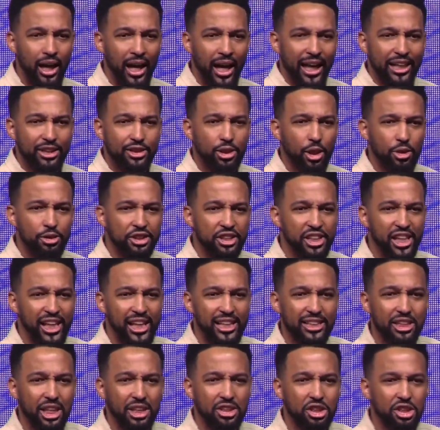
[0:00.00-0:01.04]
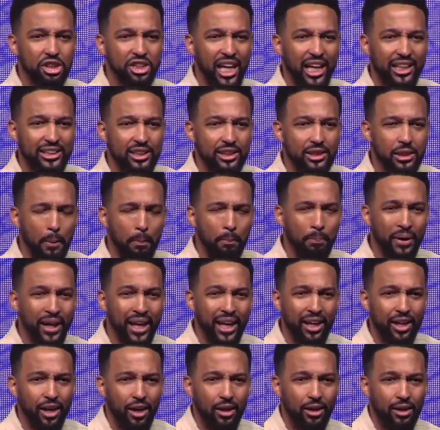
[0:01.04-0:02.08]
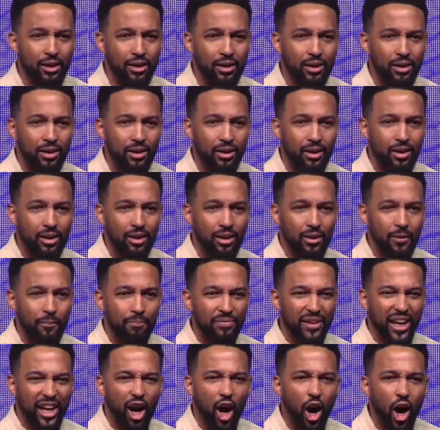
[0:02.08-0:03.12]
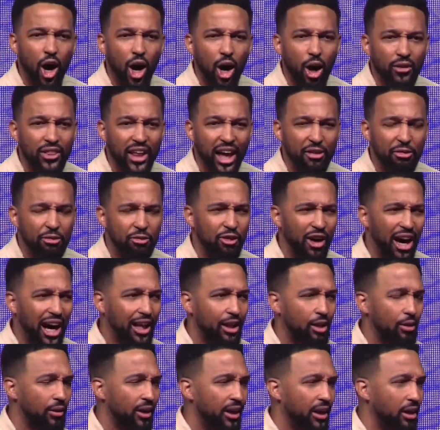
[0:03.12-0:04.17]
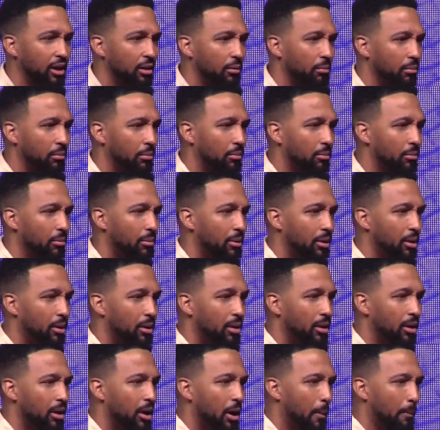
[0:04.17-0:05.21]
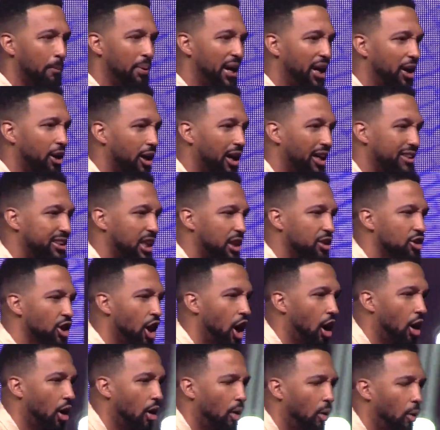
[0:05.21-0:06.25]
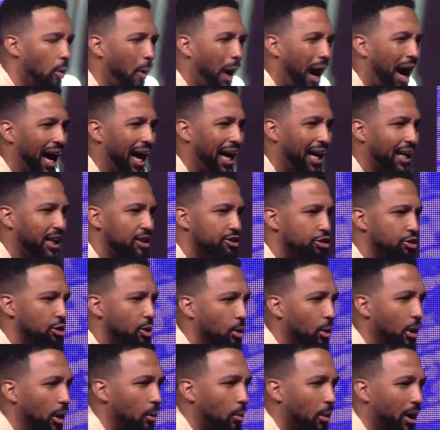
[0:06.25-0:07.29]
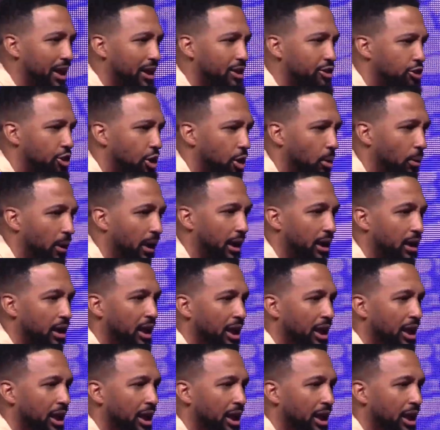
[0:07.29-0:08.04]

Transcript: And so Jesus says to Peter and all that follow him, Peter doesn't know why he's doing what he's doing.